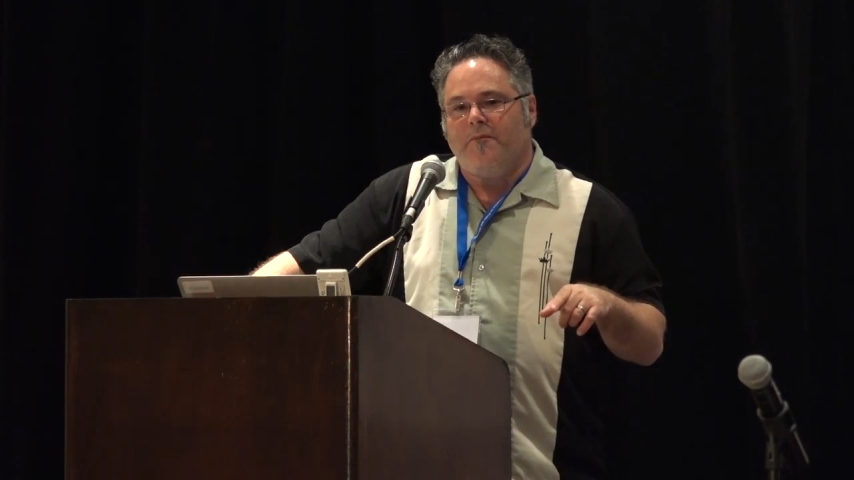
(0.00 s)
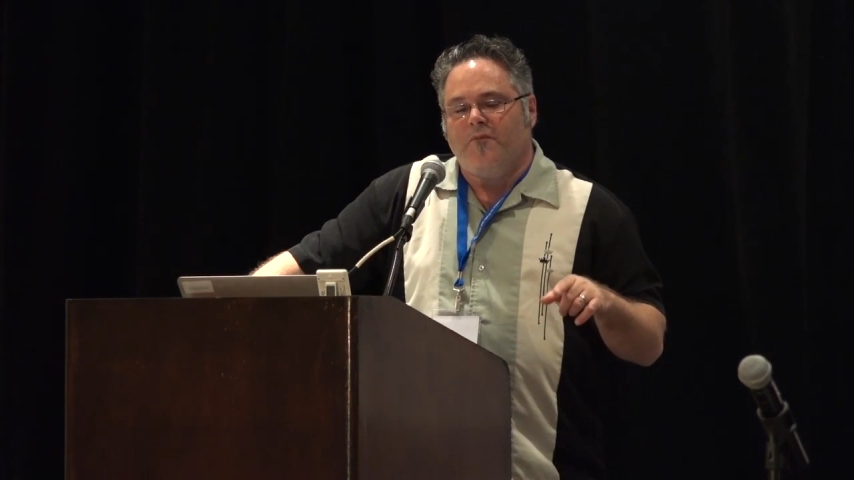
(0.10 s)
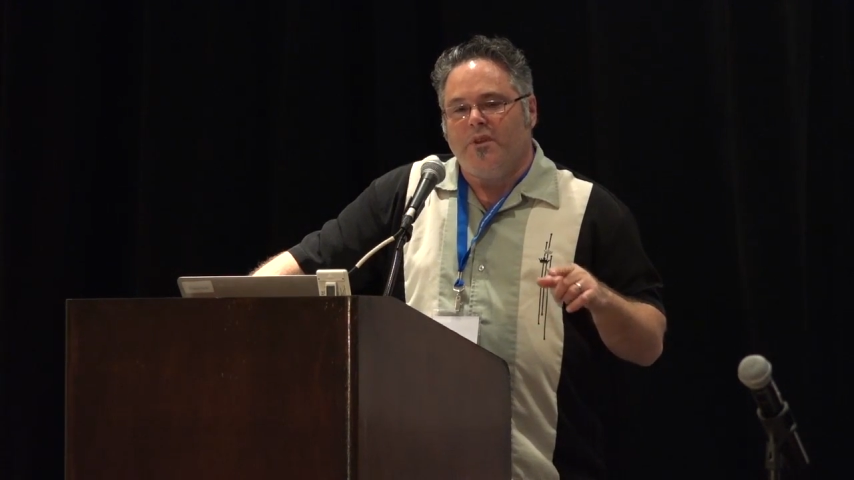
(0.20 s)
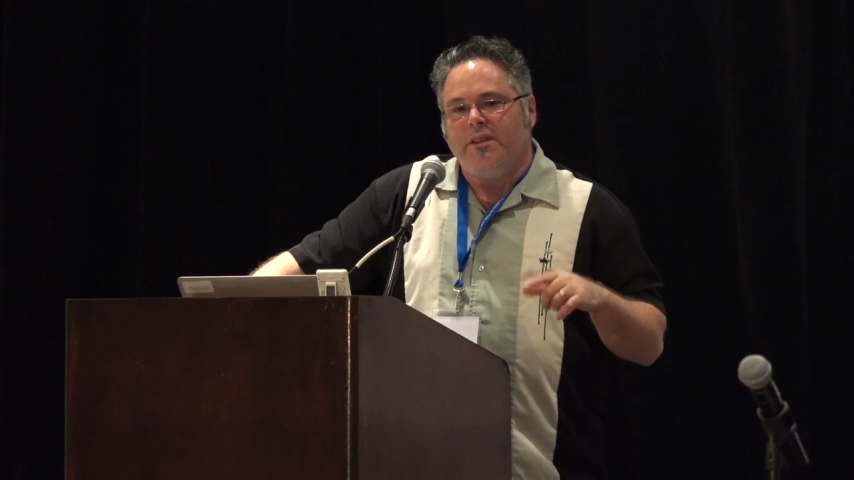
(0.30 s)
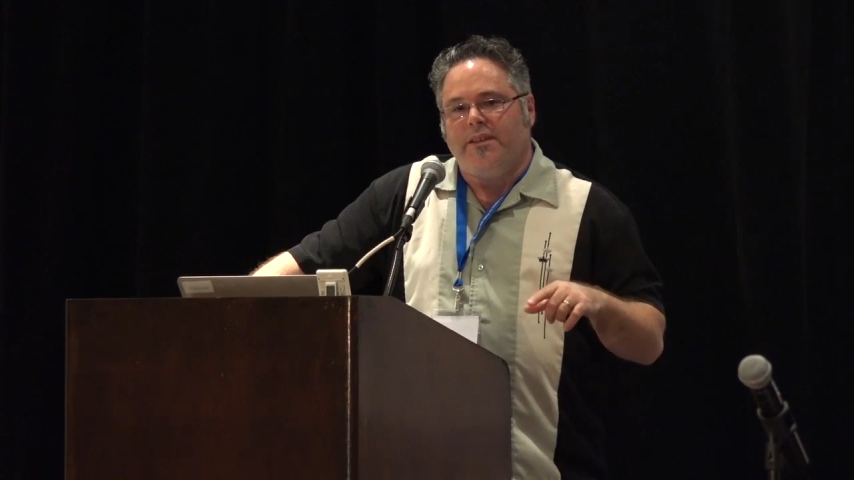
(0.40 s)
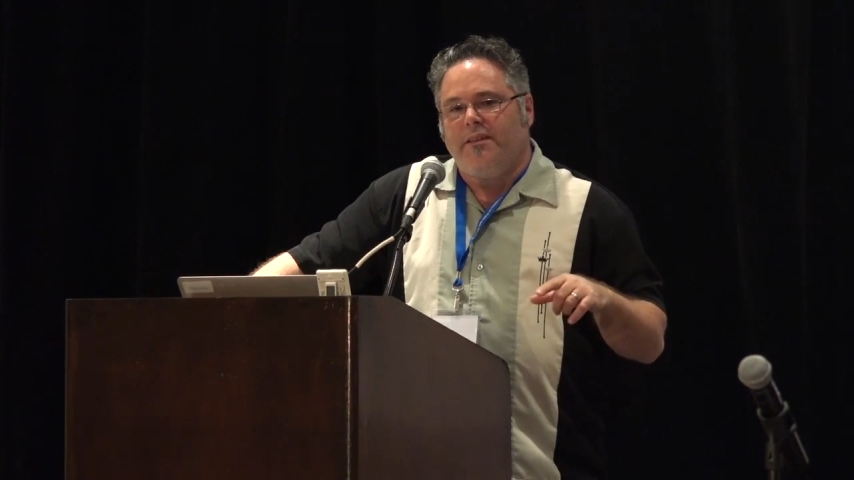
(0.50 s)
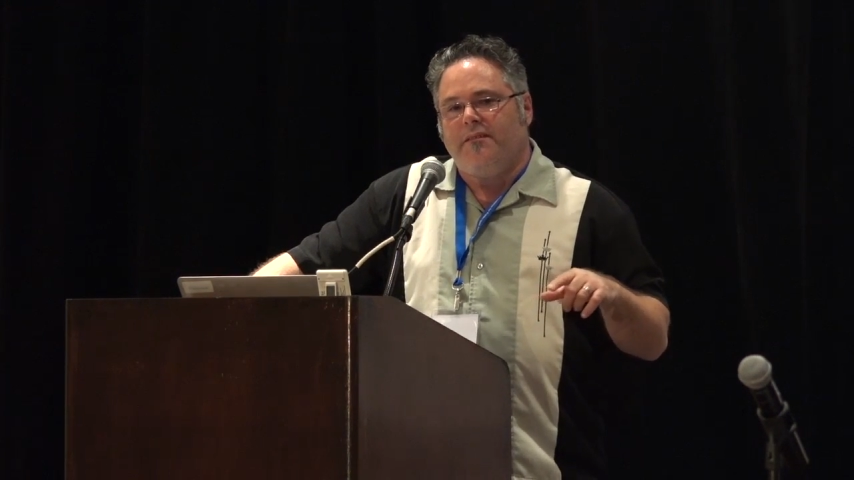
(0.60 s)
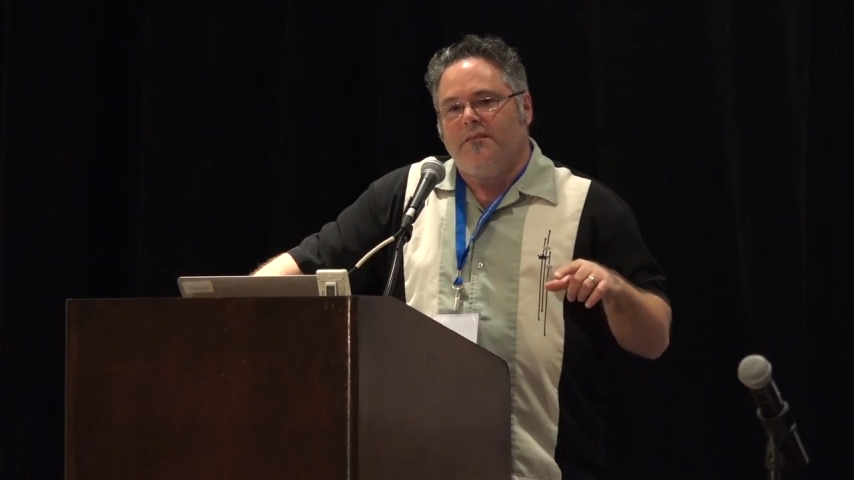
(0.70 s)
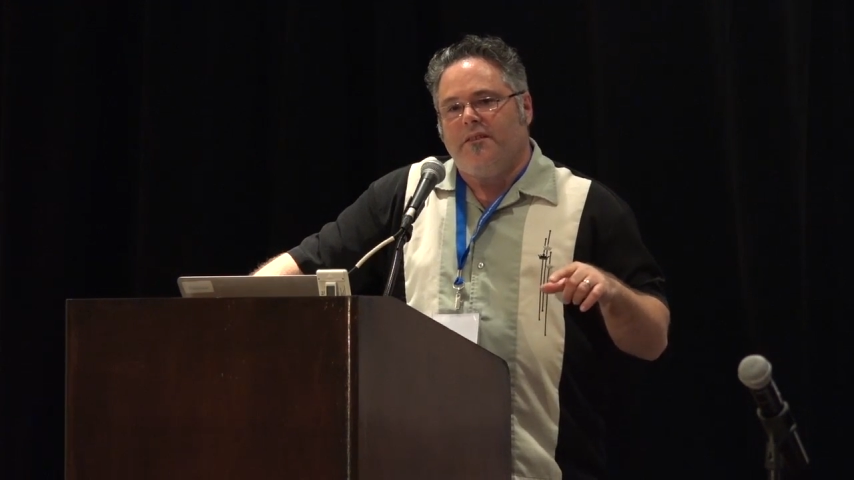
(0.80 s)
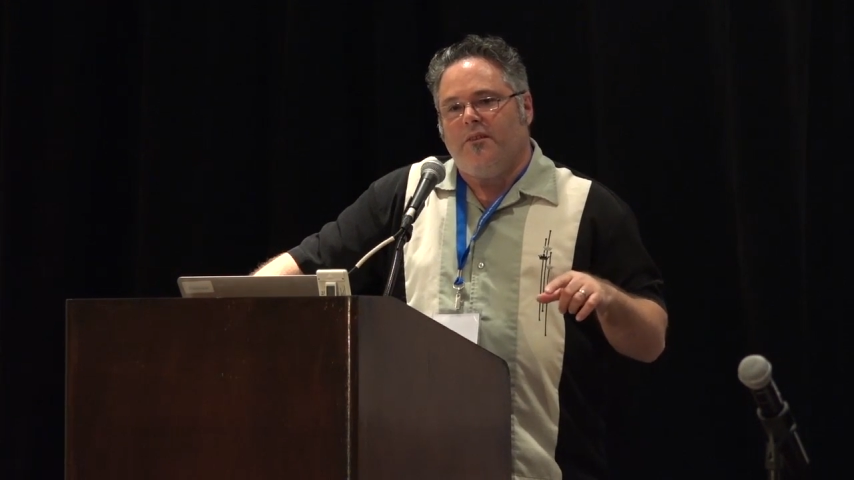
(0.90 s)
really,
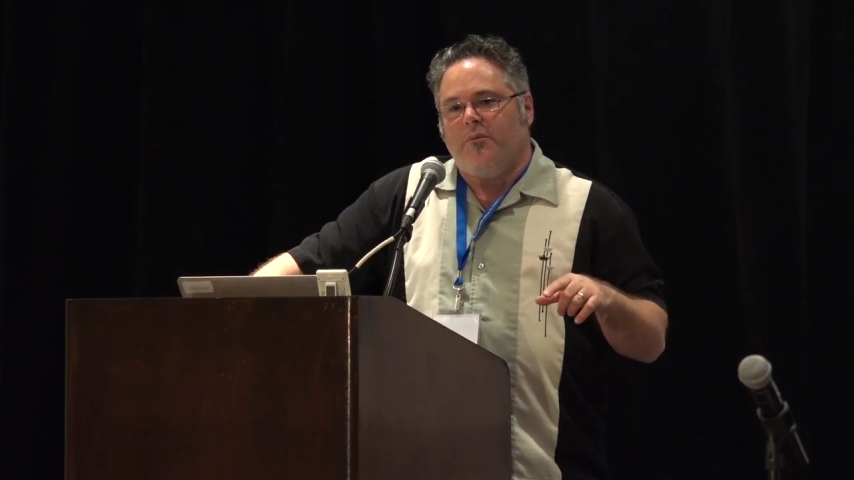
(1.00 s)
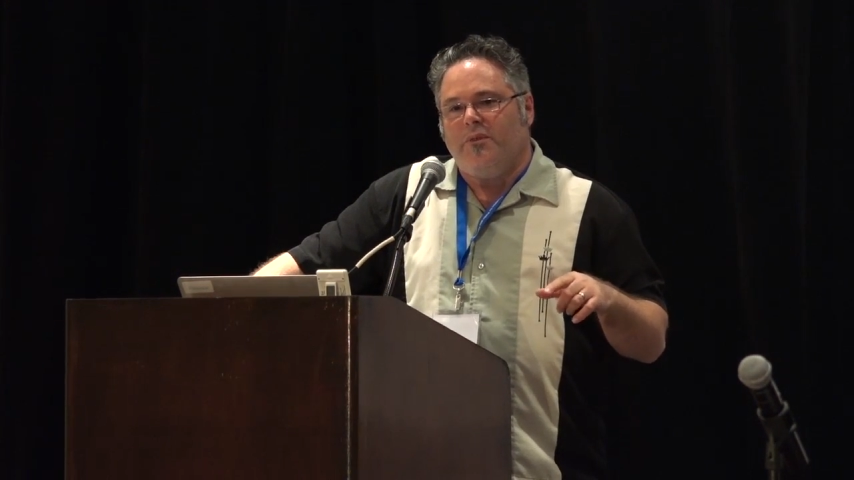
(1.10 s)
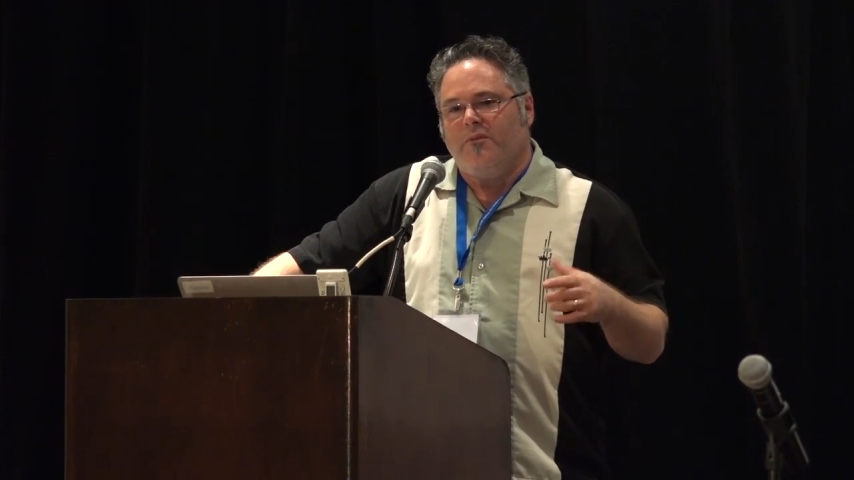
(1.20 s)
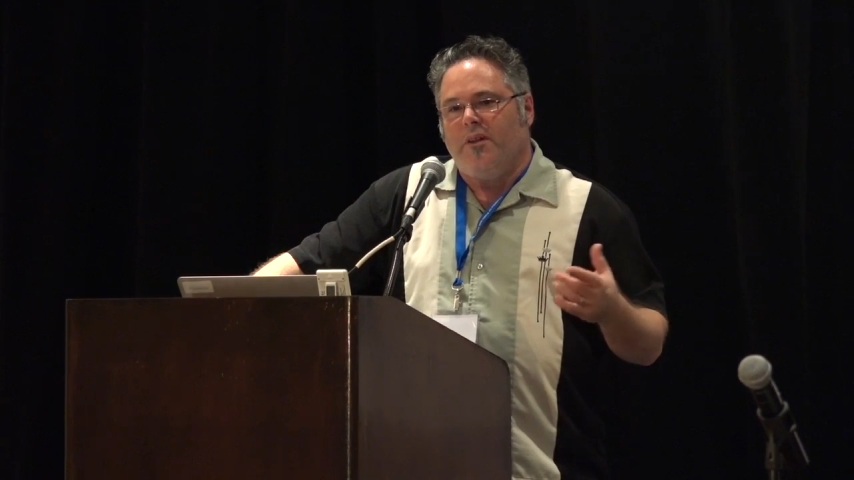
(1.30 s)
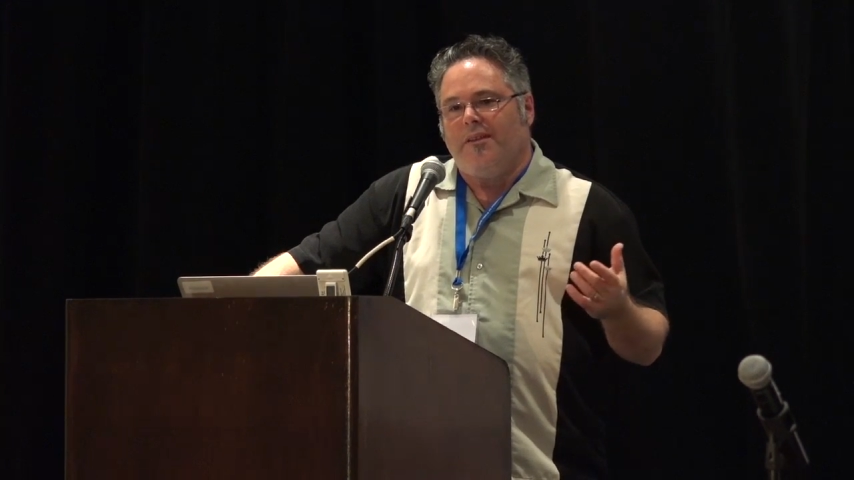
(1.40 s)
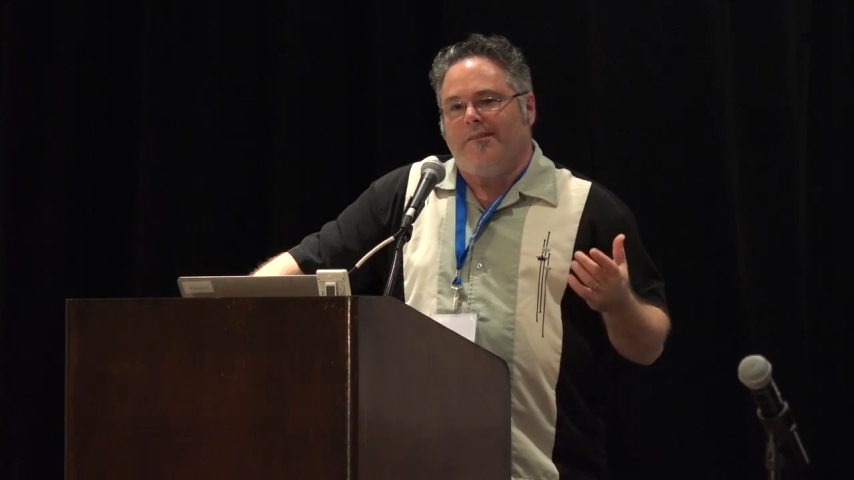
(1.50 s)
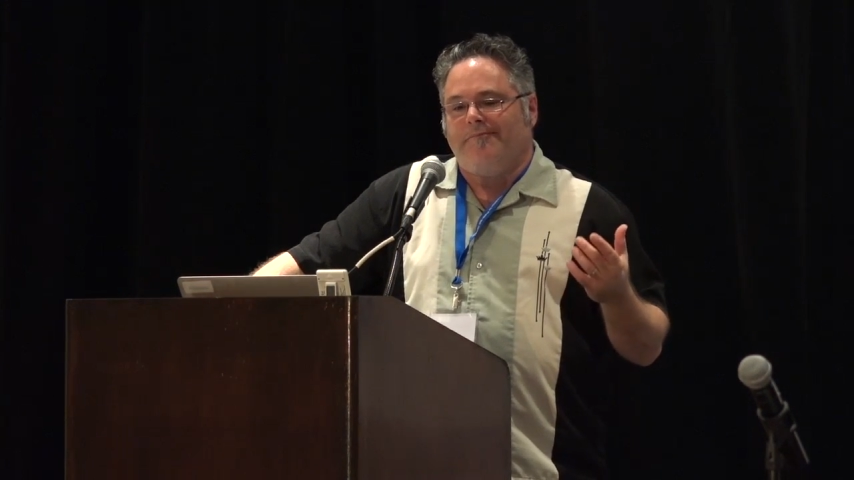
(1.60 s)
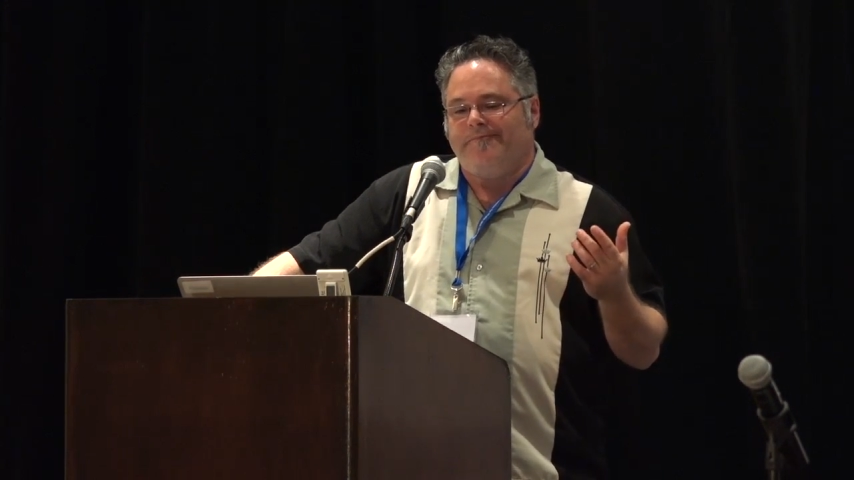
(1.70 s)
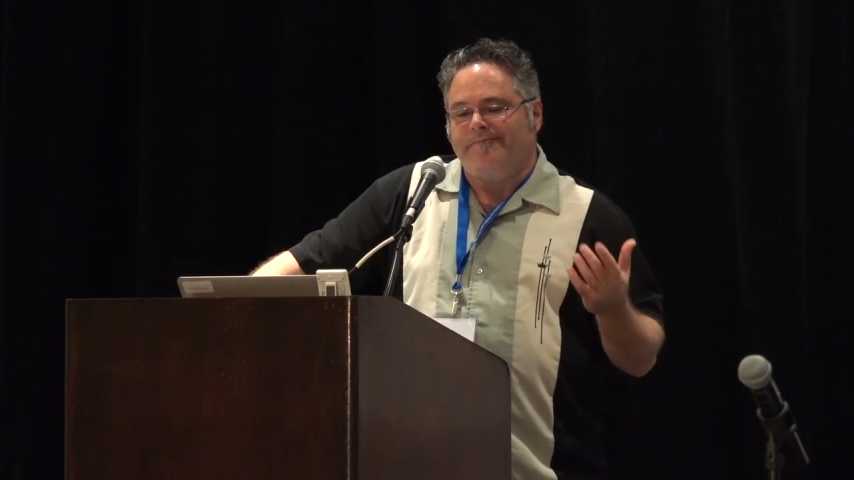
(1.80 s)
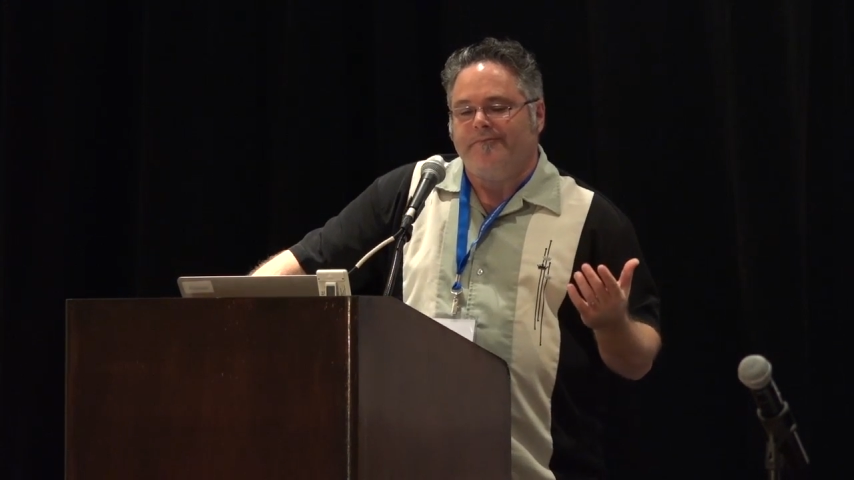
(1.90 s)
you know, we run a